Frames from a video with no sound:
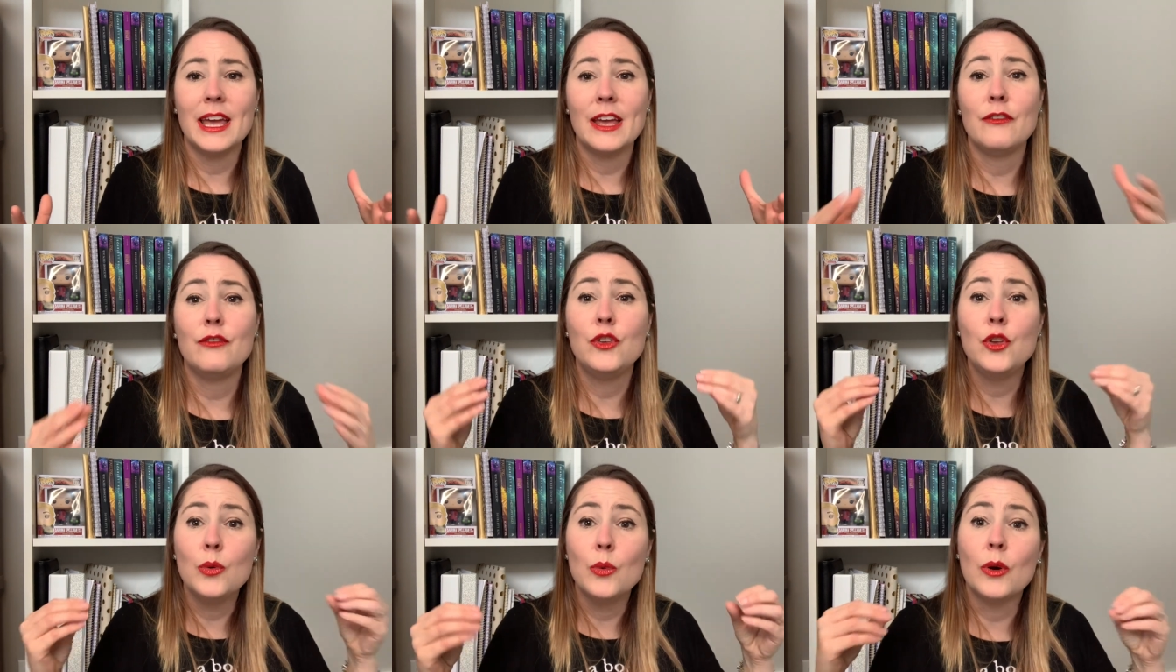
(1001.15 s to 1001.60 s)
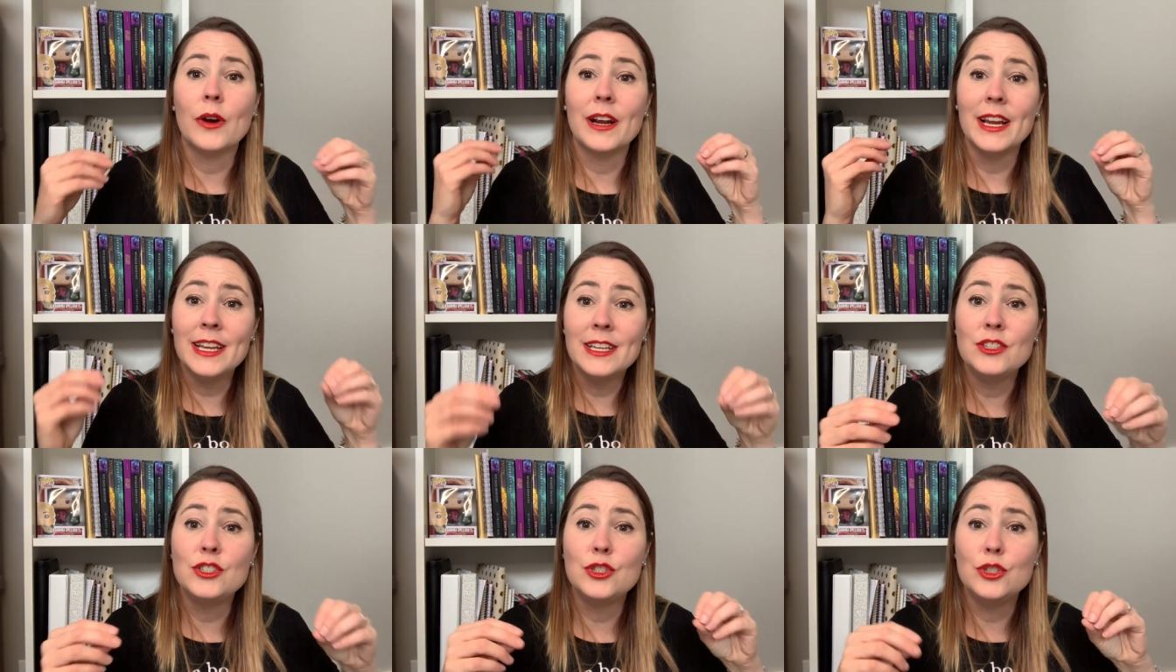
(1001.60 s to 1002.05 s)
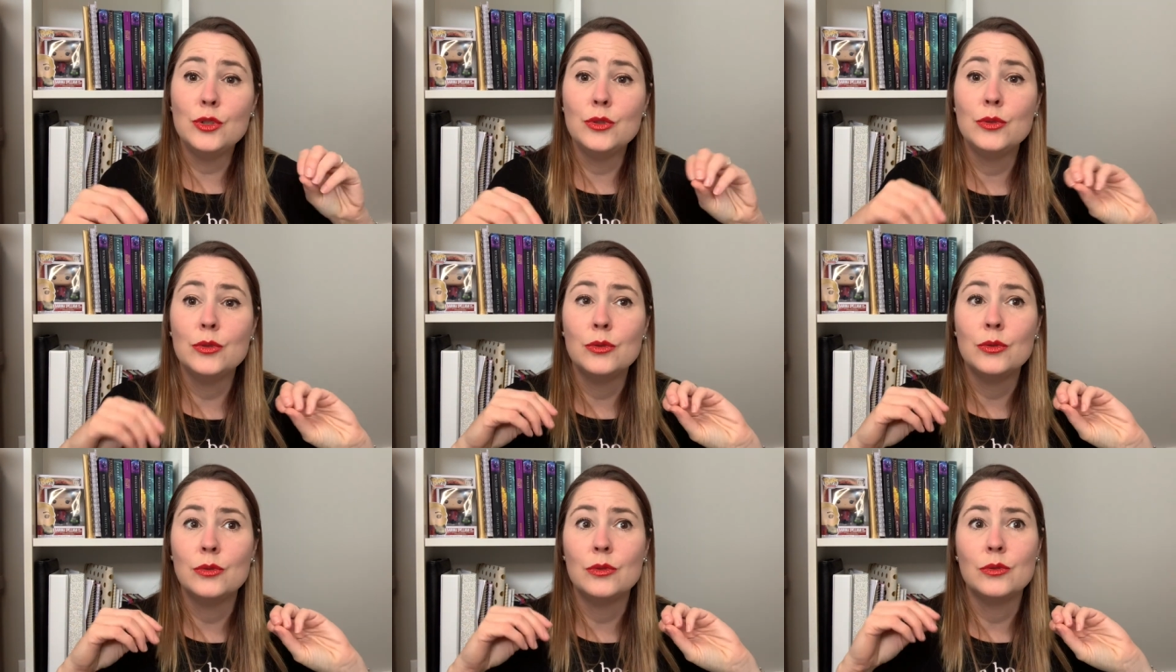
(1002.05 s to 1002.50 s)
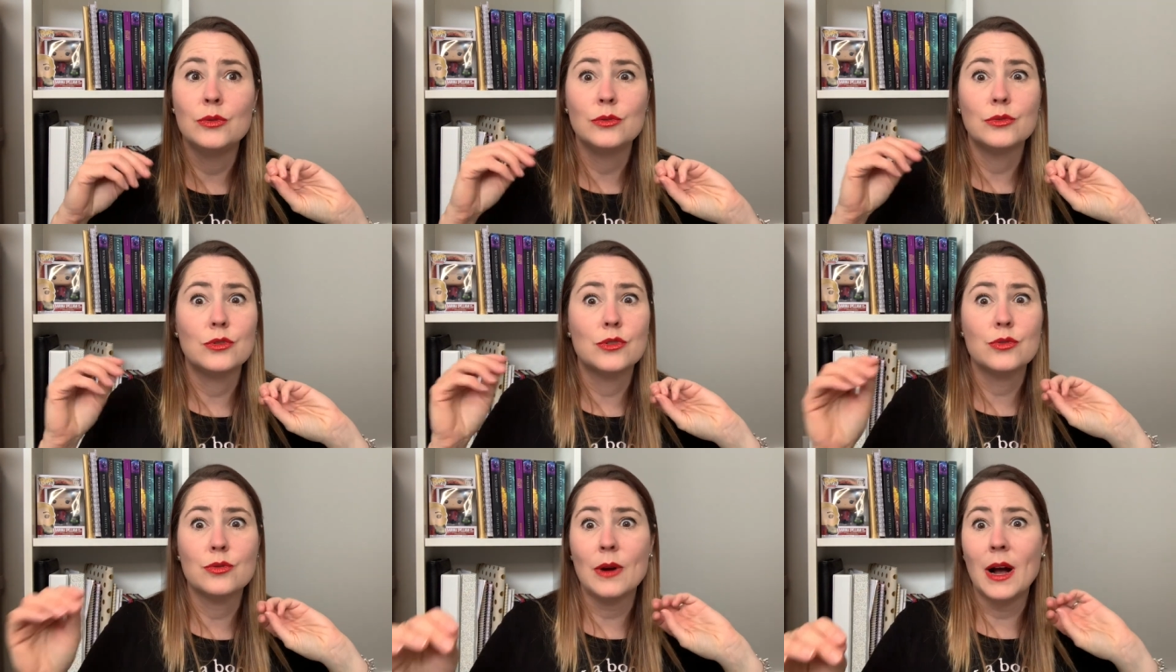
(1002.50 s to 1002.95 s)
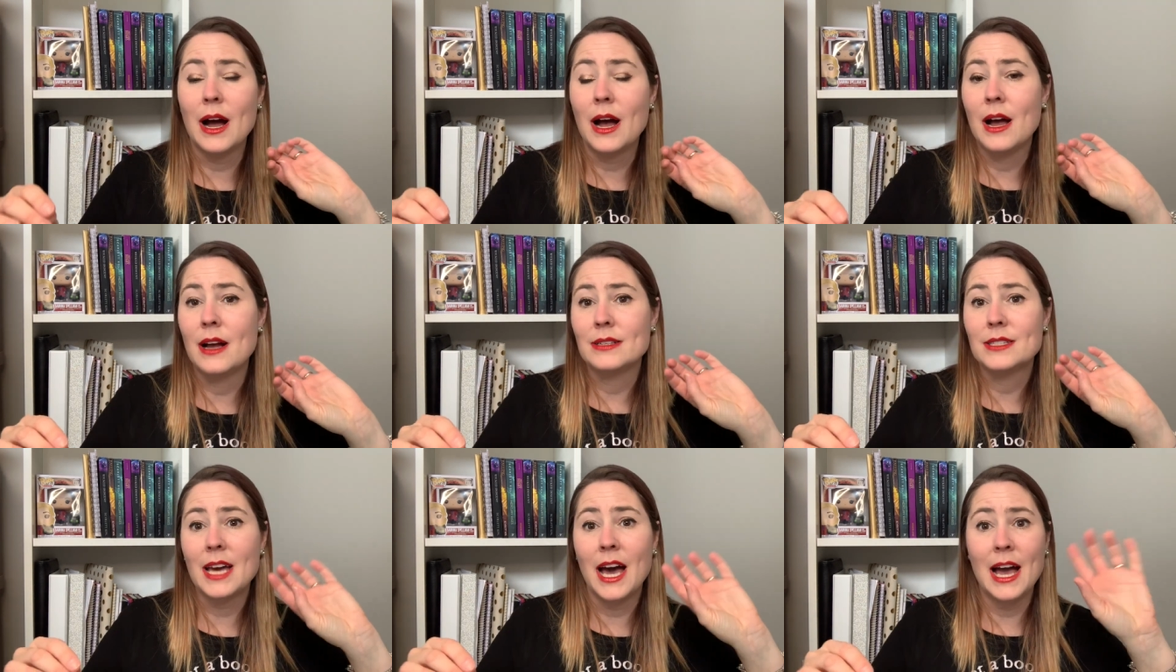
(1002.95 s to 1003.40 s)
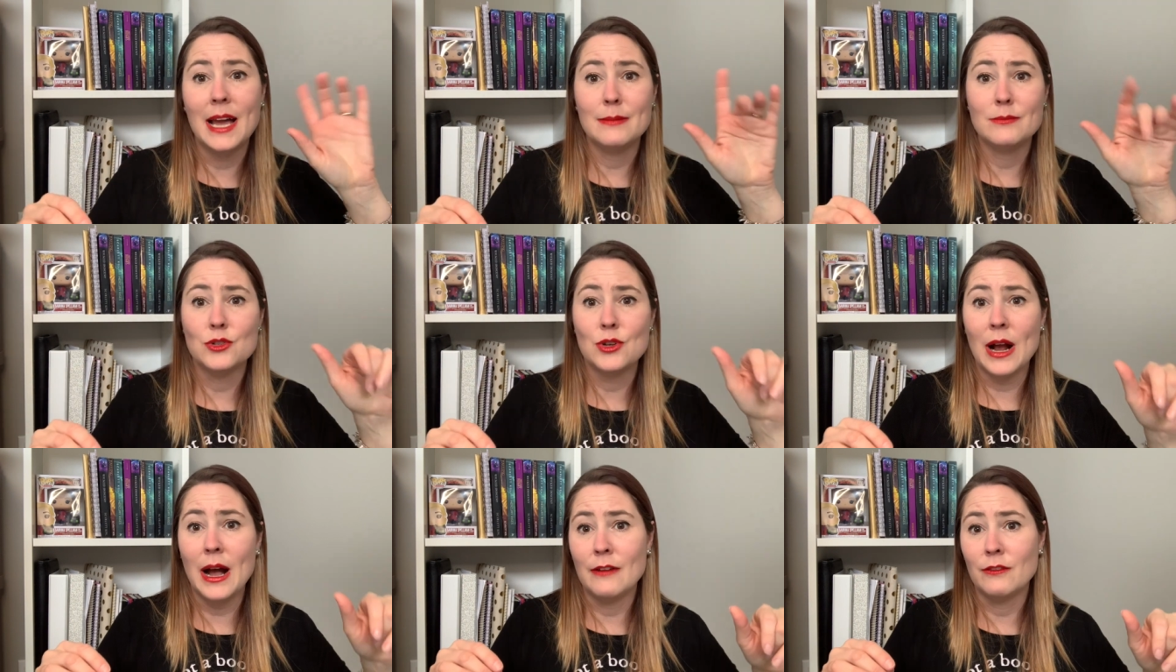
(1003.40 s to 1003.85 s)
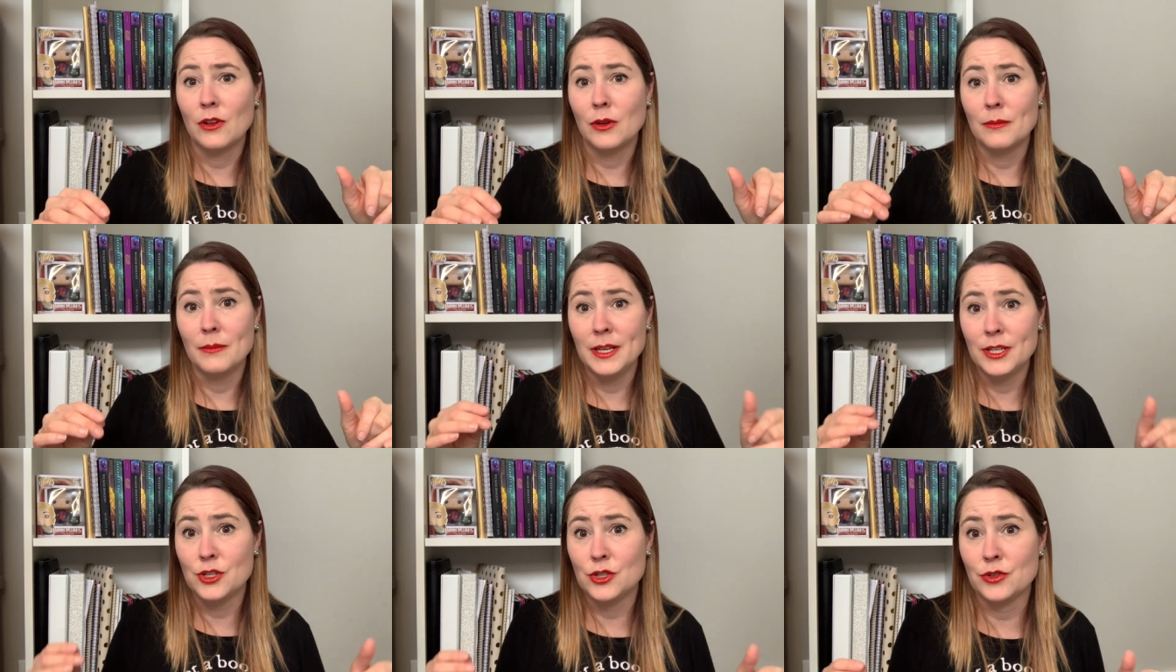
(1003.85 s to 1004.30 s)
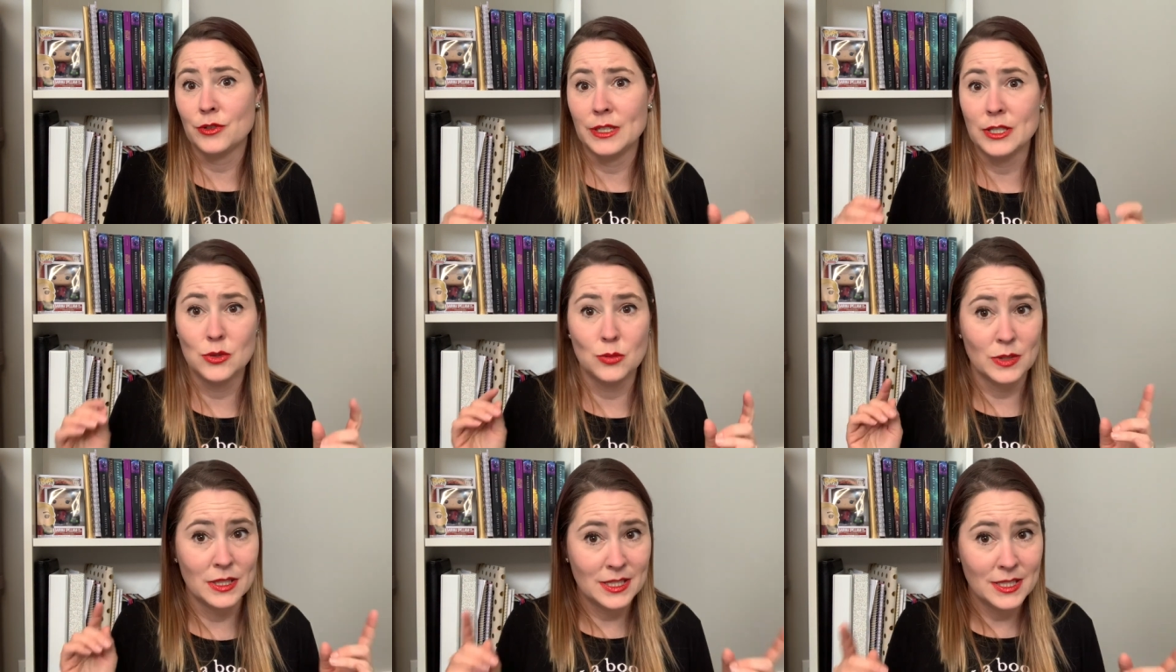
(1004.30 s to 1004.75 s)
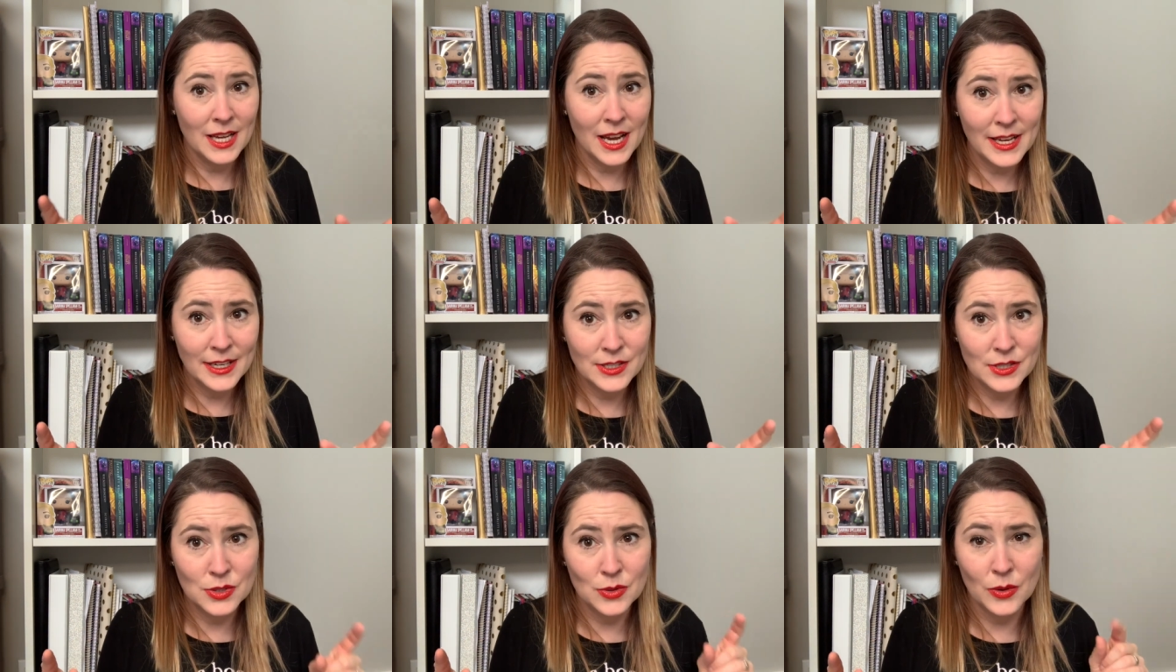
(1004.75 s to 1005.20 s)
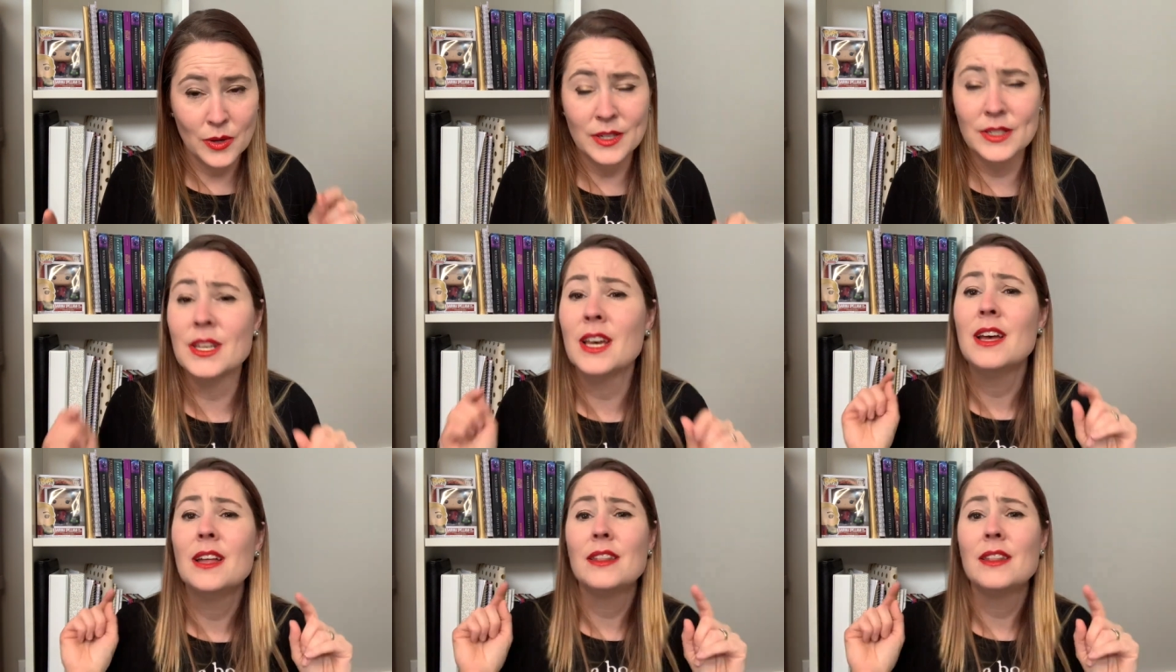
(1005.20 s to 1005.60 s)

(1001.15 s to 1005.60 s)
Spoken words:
if you were into time travel mysteries with dinosaurs,